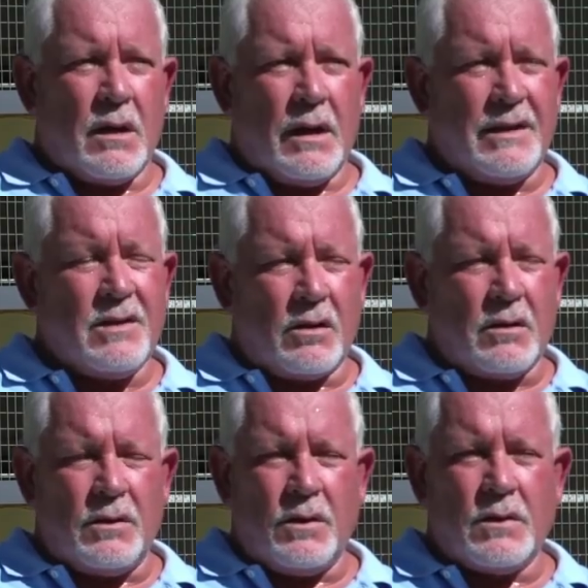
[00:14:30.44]
is not
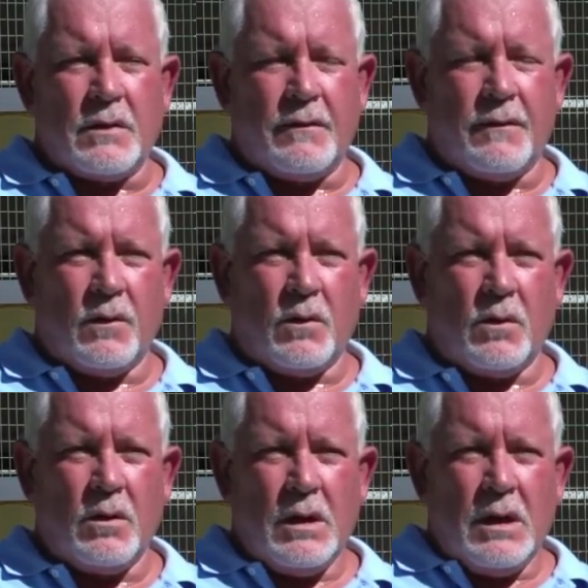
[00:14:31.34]
conducive
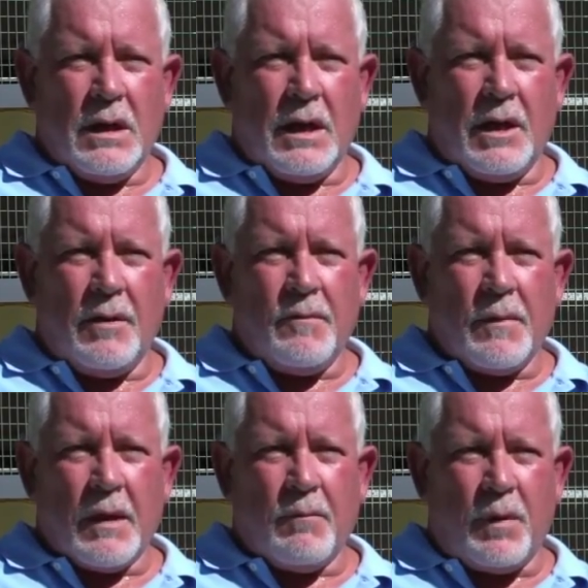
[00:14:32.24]
for
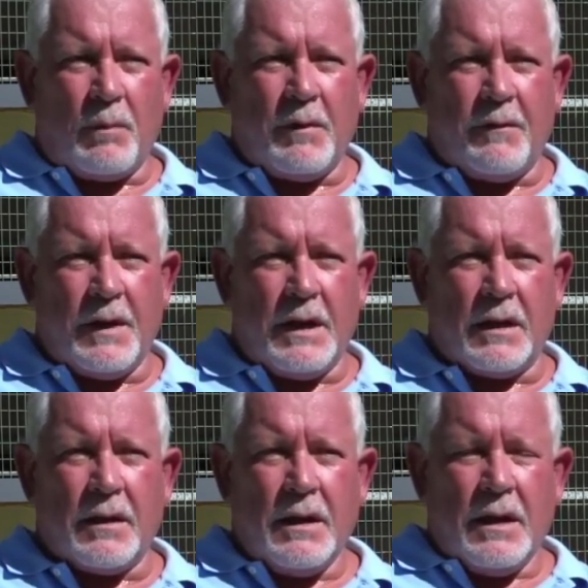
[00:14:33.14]
proper
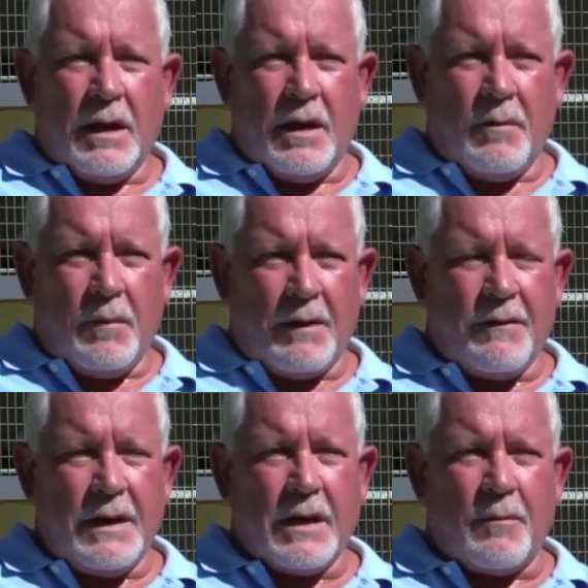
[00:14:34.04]
feeding. By
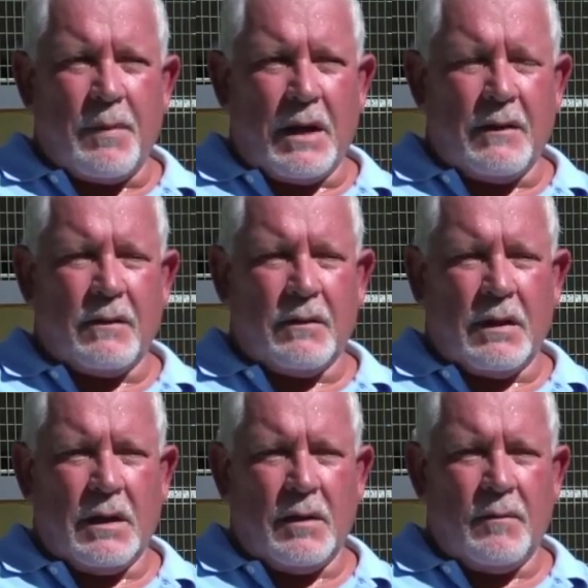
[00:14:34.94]
feeding the pellet,
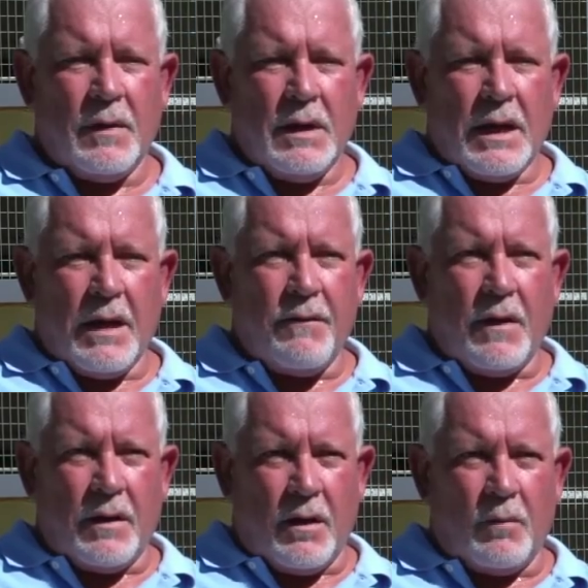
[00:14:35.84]

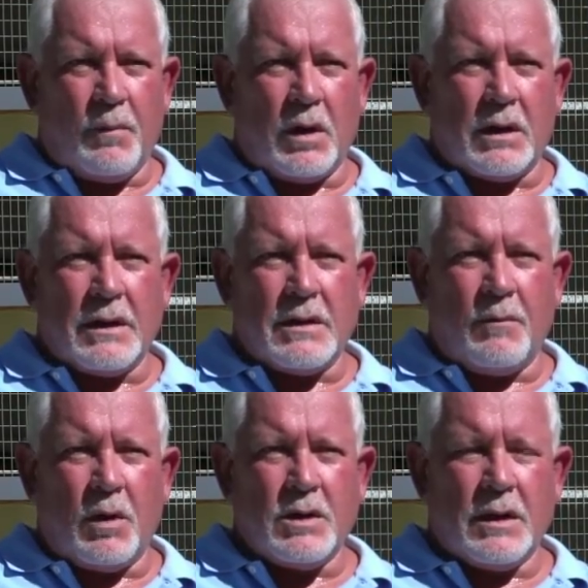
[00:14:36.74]
the whole product is
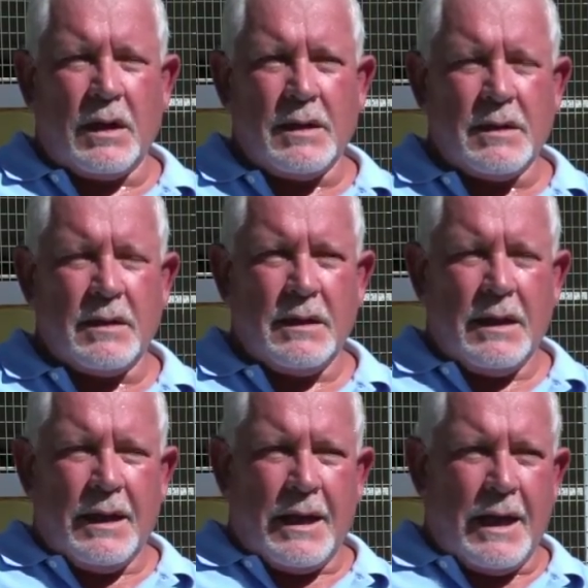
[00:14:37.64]
homogenized,
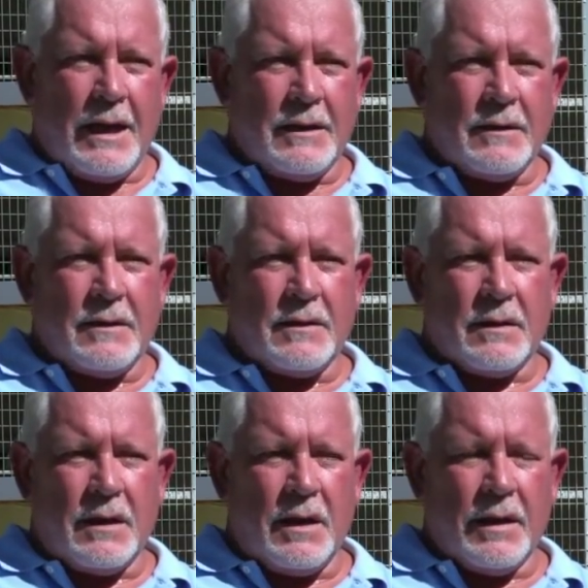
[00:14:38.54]
and
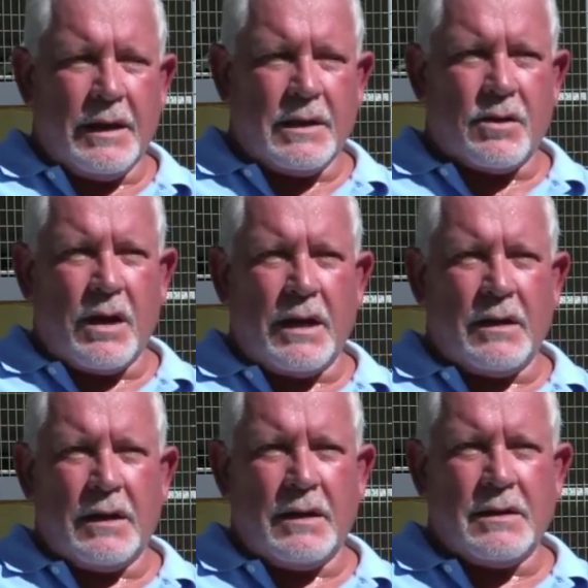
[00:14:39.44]
each grain
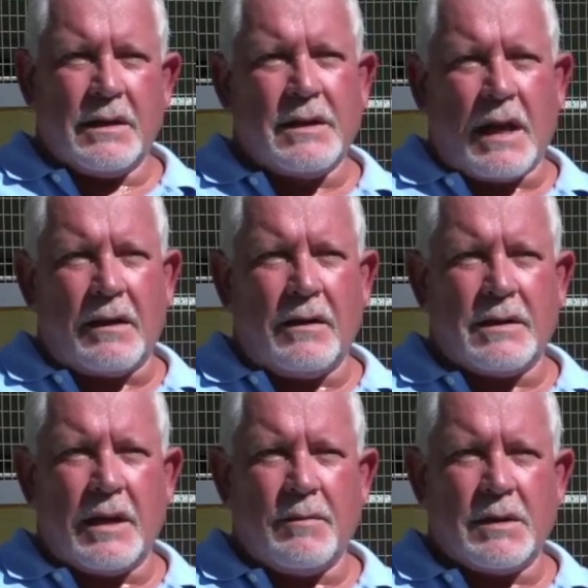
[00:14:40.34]
is exactly the
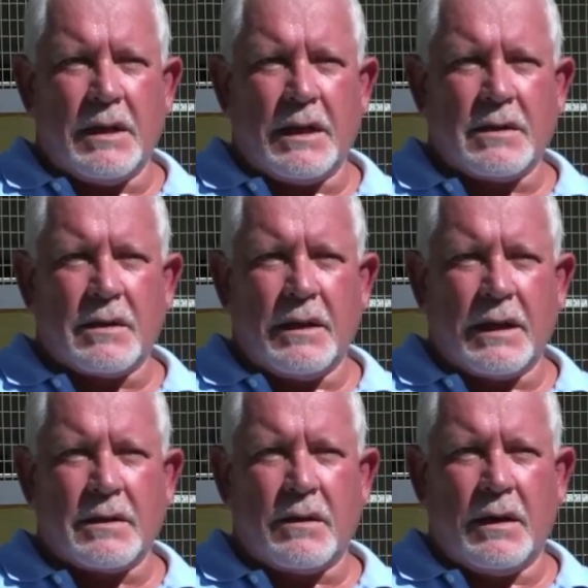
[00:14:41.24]
same as the
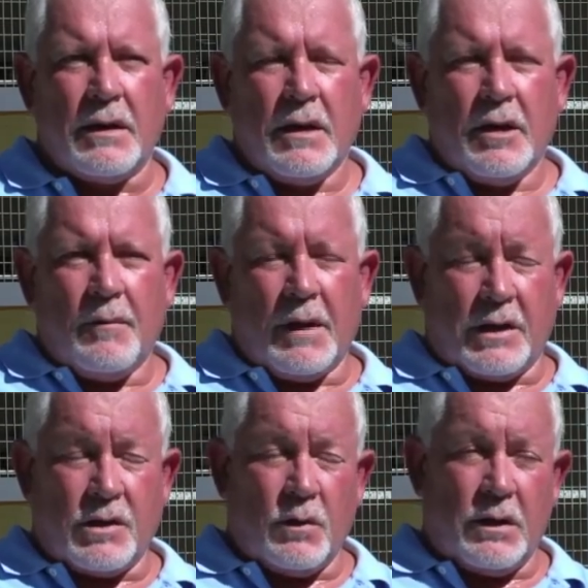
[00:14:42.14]
next grain,
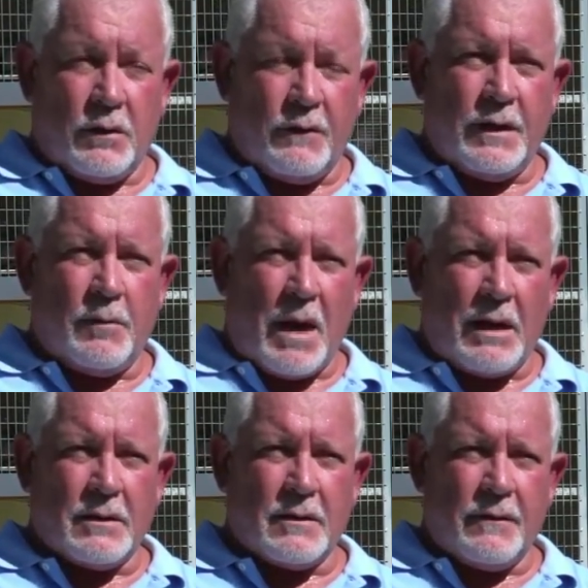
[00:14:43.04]
making sure that you feed a
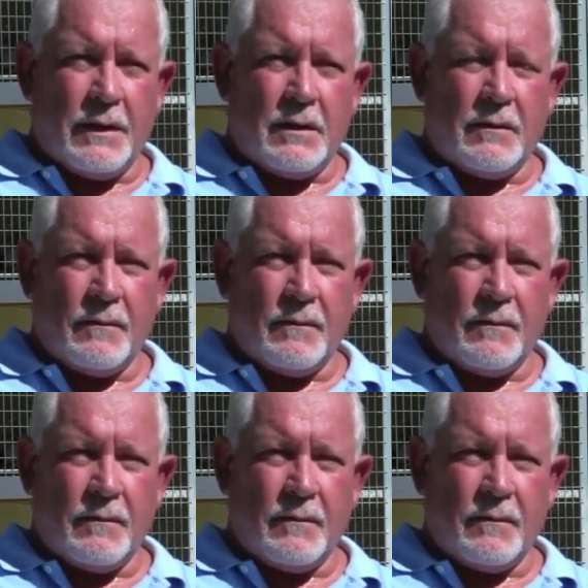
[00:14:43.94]
balanced feed.